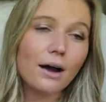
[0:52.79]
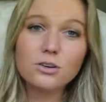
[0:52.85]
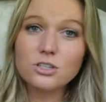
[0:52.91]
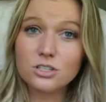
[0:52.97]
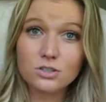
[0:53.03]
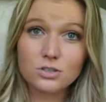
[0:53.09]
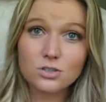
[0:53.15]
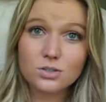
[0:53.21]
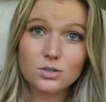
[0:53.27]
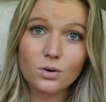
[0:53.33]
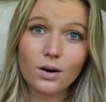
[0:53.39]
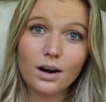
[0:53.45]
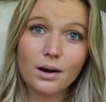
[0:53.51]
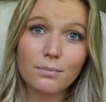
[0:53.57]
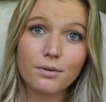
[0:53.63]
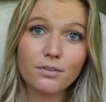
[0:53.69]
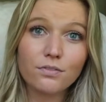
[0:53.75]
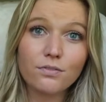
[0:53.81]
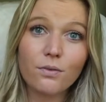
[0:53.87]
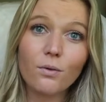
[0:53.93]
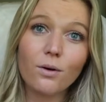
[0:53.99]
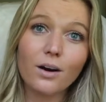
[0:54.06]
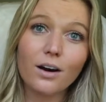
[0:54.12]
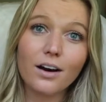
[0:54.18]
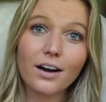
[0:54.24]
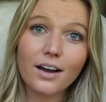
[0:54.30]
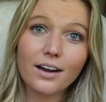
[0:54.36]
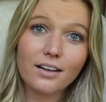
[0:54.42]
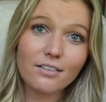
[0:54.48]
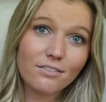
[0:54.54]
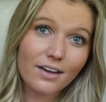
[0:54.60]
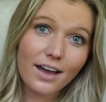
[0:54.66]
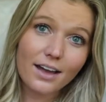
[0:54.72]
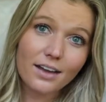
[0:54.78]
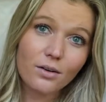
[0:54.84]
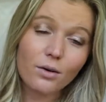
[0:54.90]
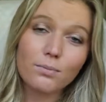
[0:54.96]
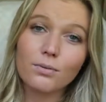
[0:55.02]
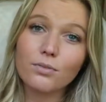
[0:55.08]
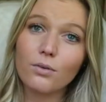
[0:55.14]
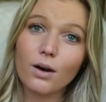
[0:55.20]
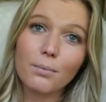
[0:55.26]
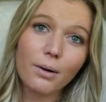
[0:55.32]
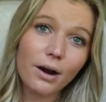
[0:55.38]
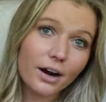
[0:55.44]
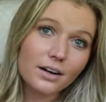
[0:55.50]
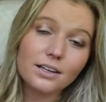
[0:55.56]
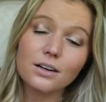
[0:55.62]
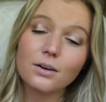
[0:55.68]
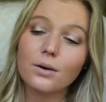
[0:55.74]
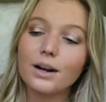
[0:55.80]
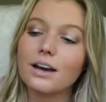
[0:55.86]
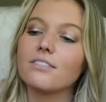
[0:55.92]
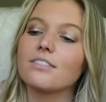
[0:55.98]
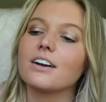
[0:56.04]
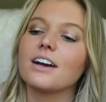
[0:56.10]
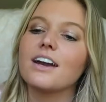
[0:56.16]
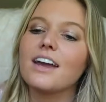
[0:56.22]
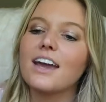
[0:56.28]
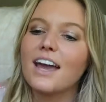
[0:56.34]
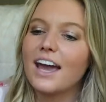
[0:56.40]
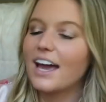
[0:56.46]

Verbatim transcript: out to the store before an event or before a party or whatever.